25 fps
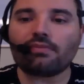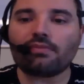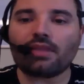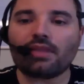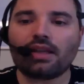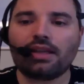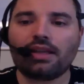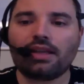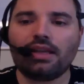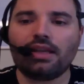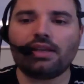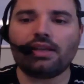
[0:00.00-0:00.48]

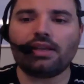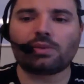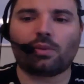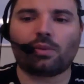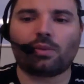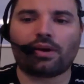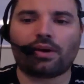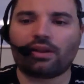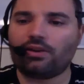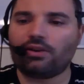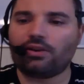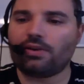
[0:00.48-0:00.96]
He's
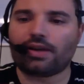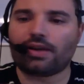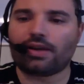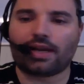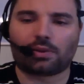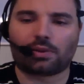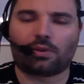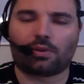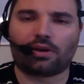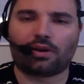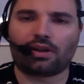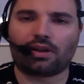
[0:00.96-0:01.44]
one of the new guys
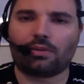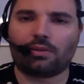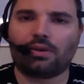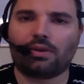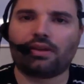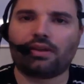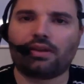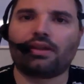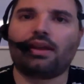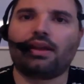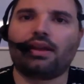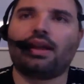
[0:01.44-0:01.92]
we're working
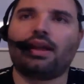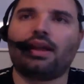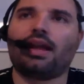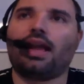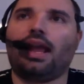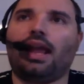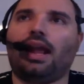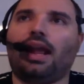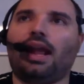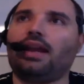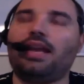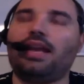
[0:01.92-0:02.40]
with,
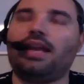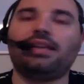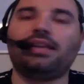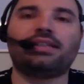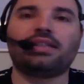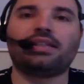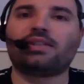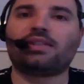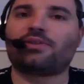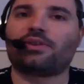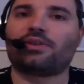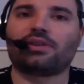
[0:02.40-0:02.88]
and he just
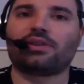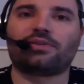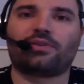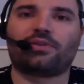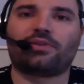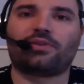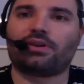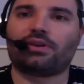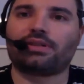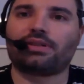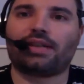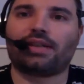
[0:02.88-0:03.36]
did this for his
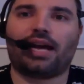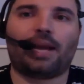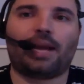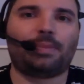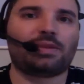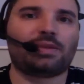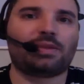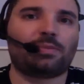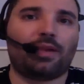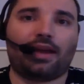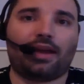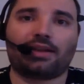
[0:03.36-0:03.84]
first time
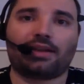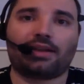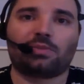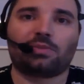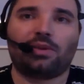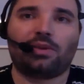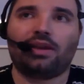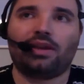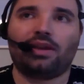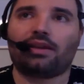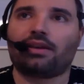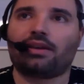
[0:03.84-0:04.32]
this past
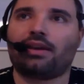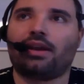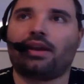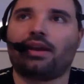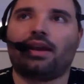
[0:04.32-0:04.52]
week.